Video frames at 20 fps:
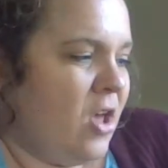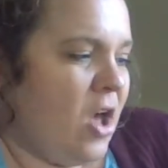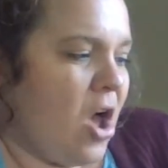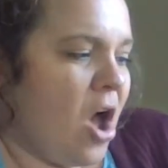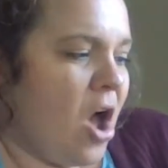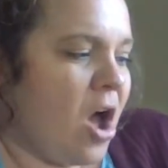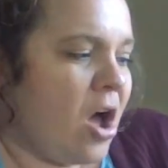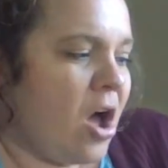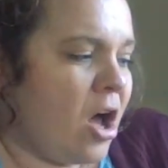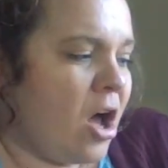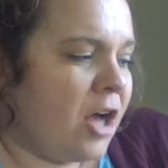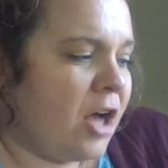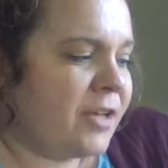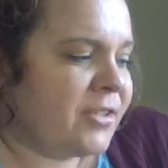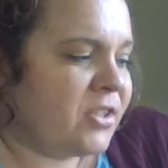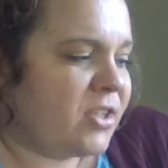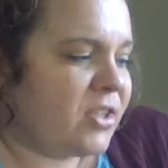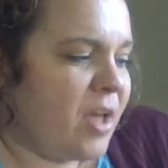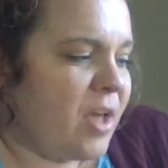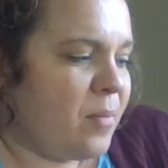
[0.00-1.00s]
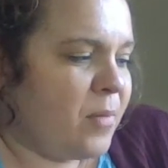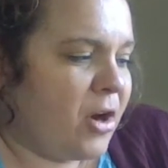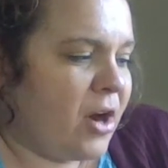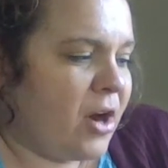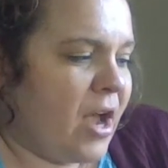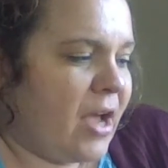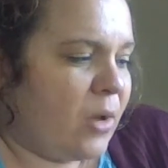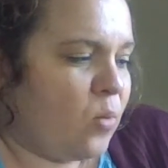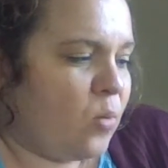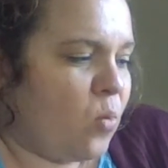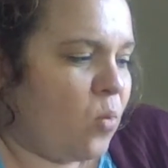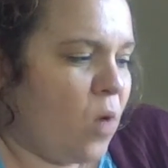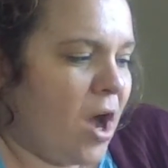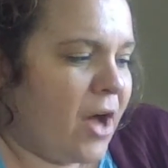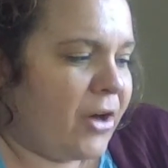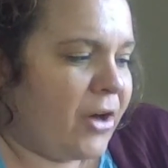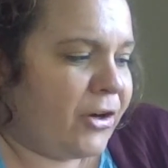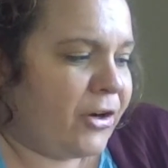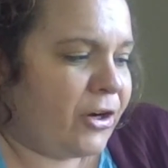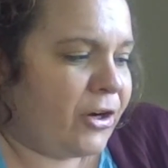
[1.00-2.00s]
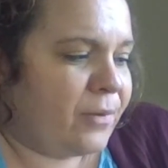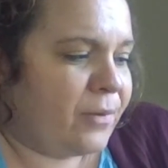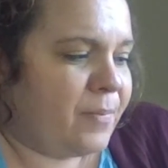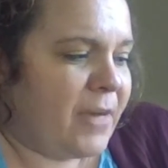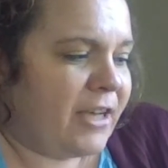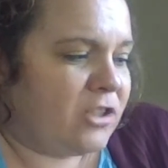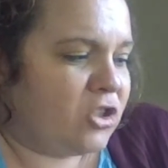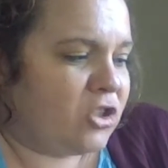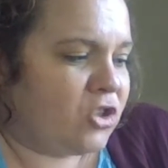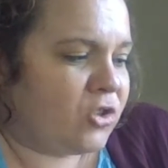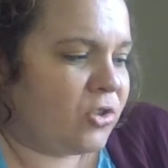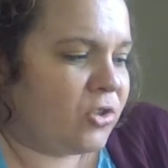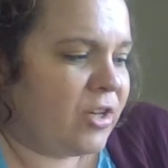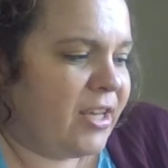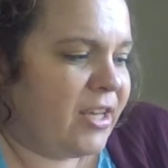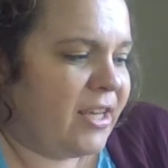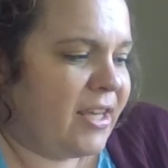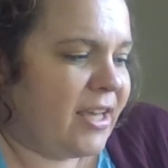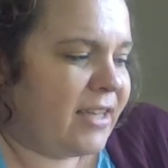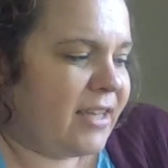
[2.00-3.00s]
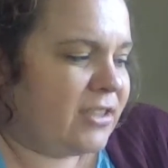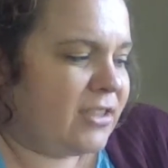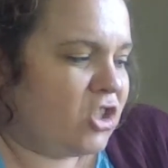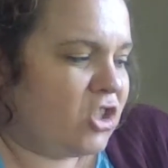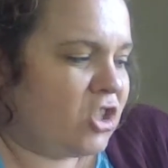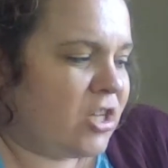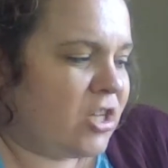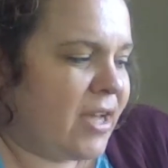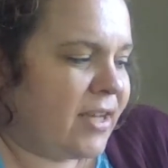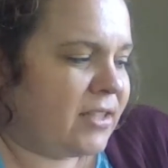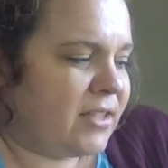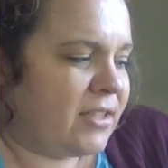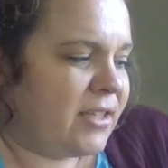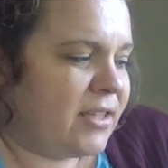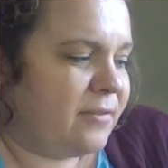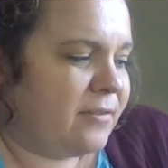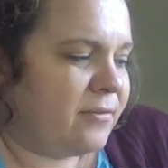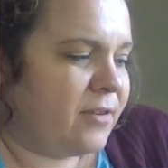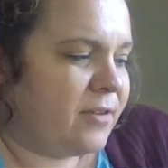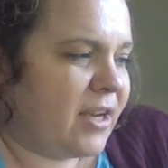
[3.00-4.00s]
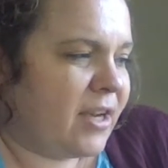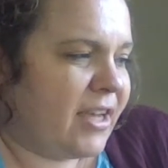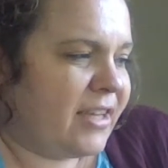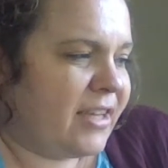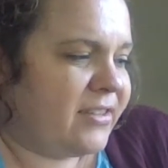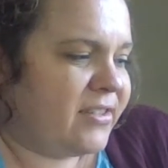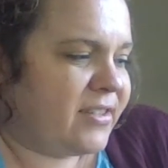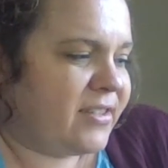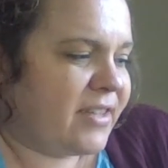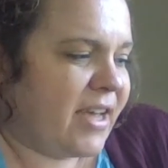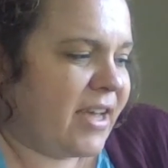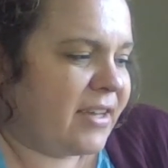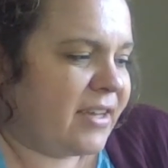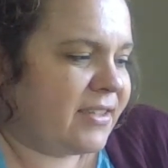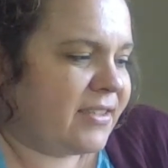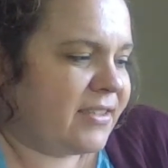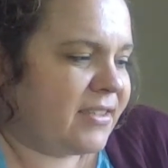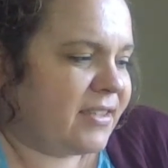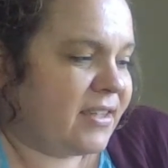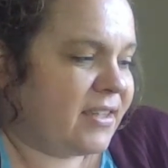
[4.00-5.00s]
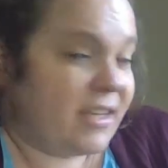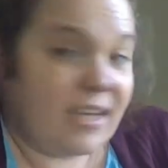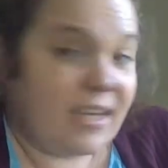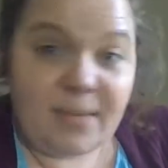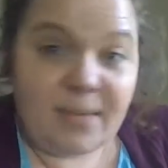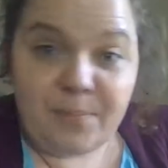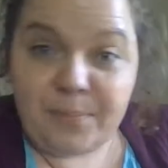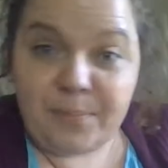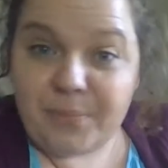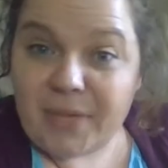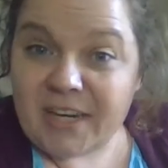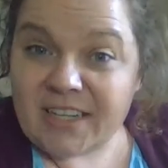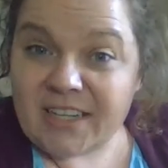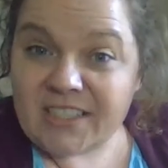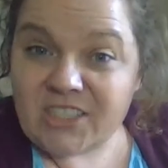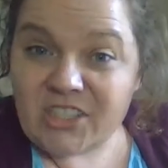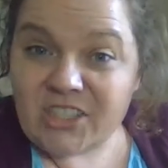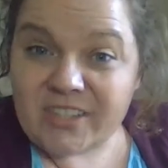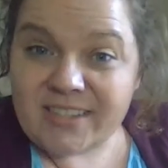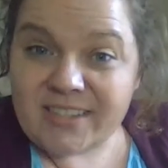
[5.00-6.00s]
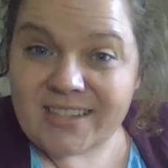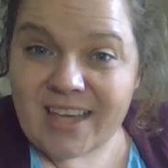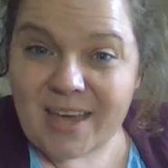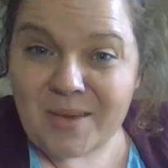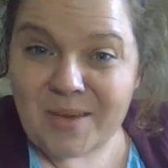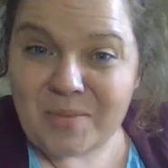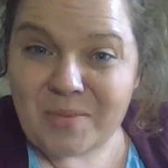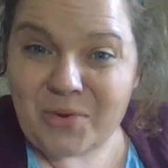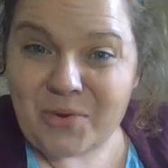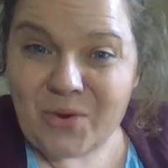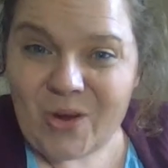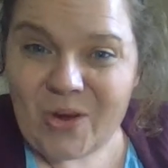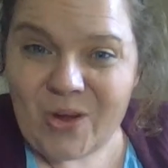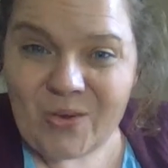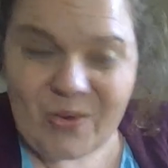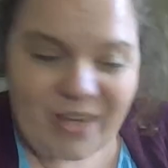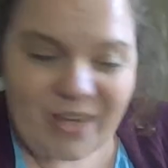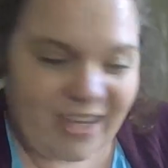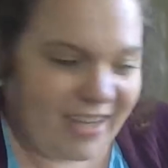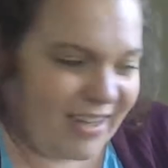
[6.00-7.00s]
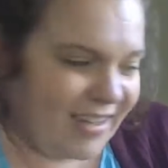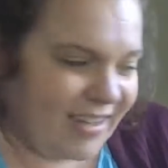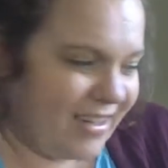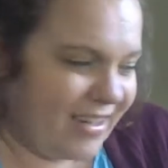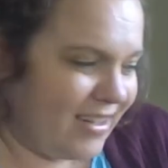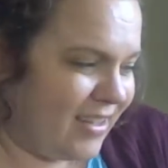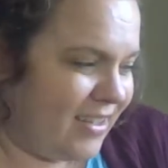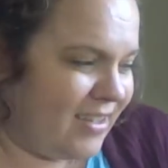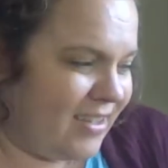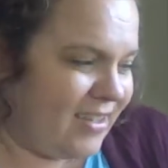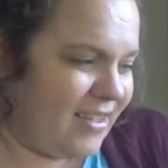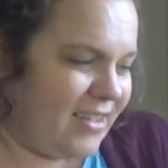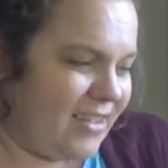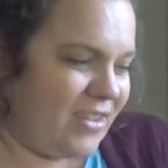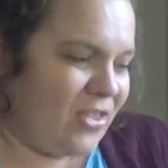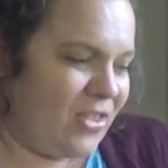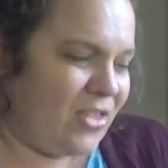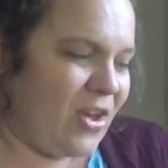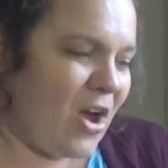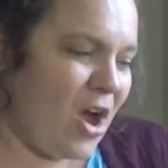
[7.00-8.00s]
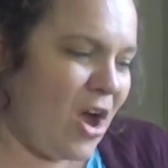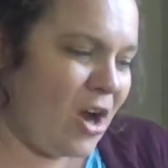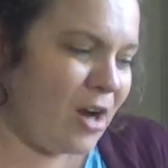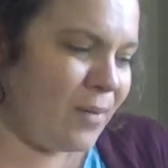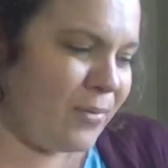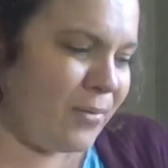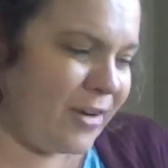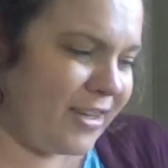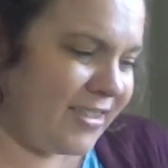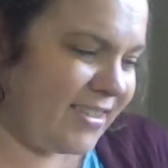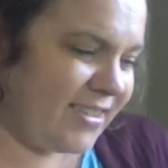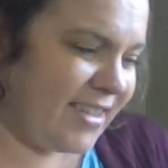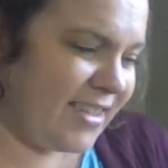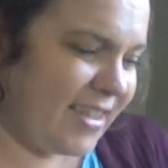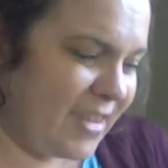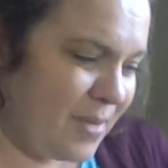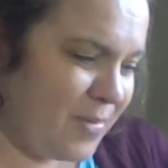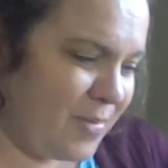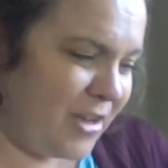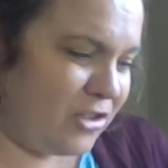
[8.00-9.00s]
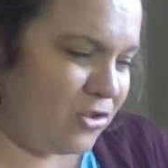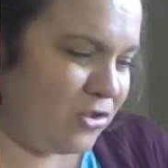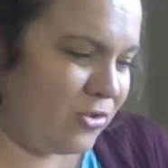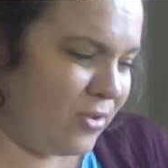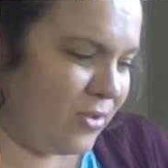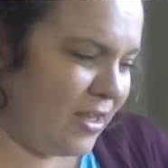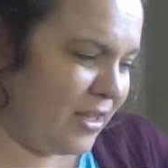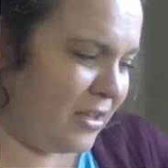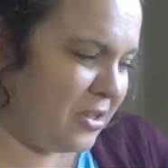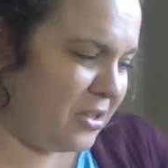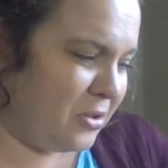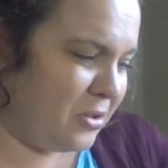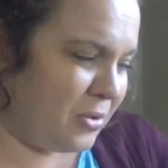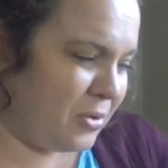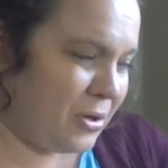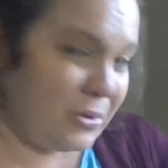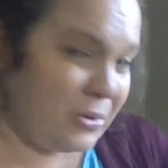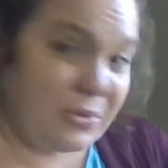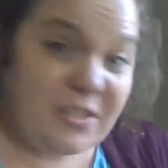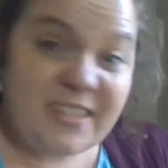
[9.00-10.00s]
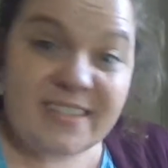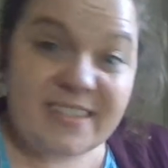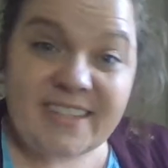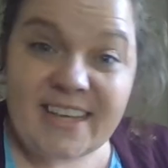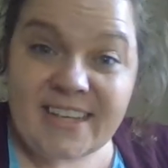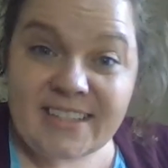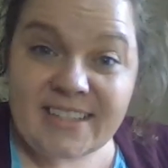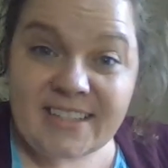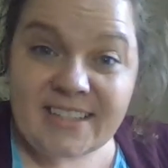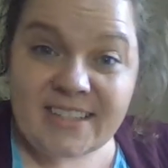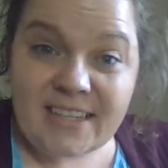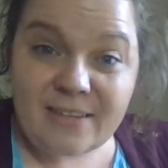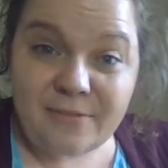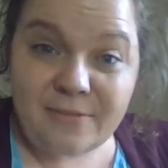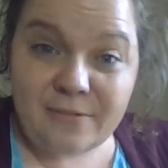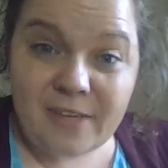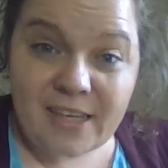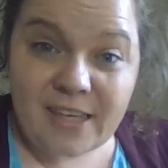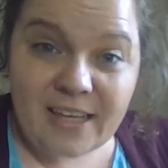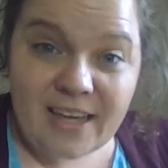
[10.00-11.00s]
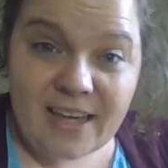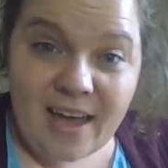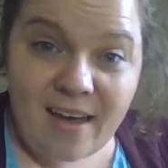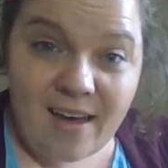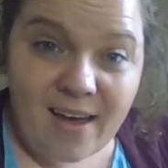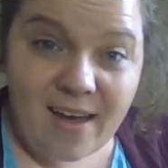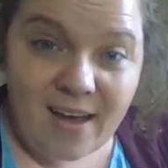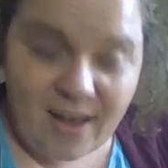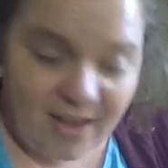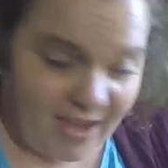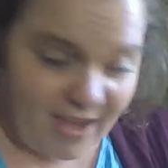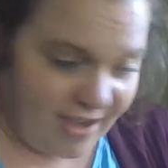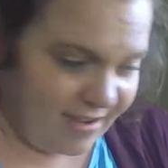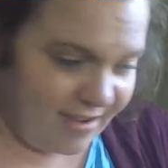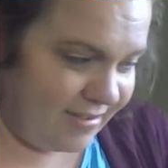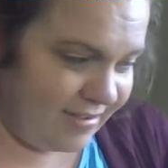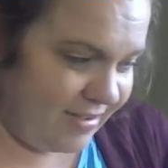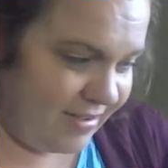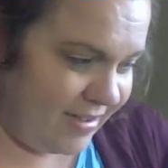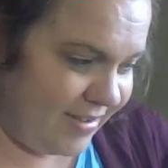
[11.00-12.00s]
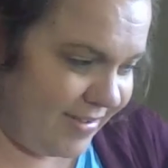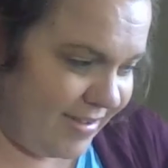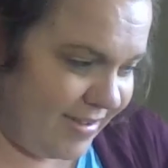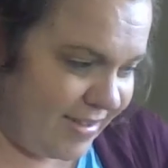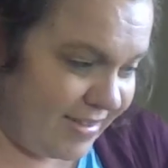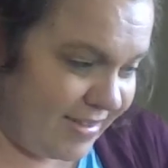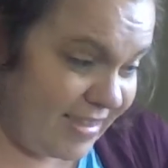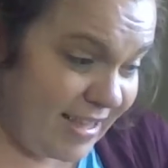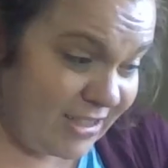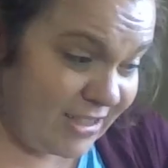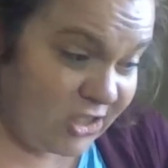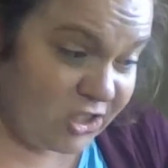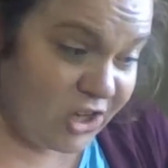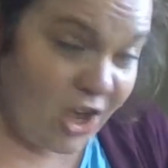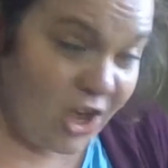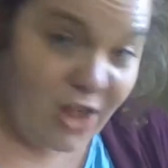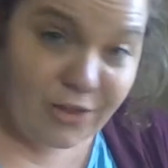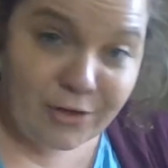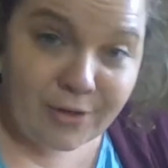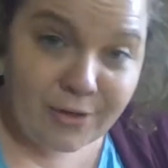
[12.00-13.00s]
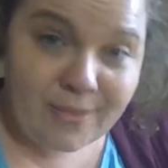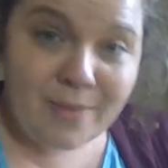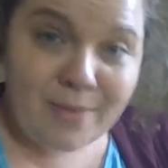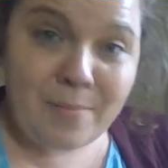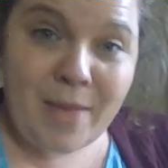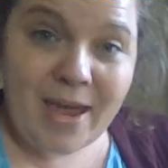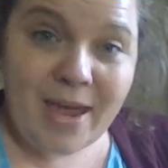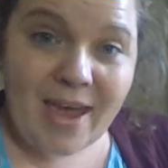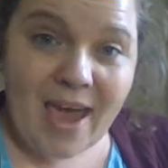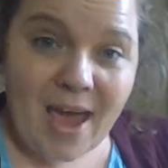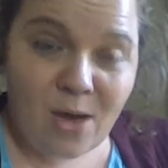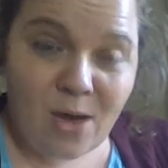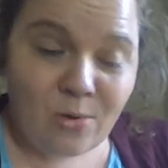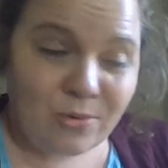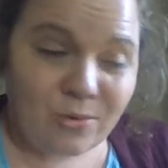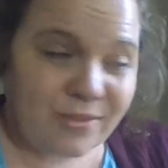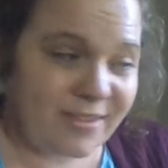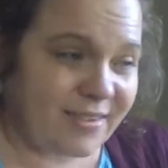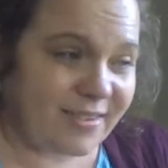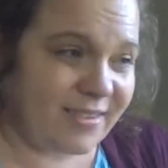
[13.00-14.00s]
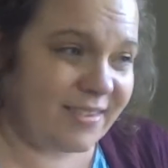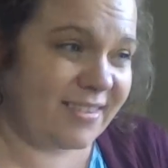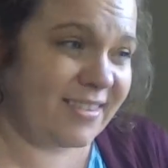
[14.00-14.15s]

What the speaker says: All summer I watered my tree and checked it for insects, but it just kept growing. The arborist said that my tree could grow 60 feet high. That's taller than my house.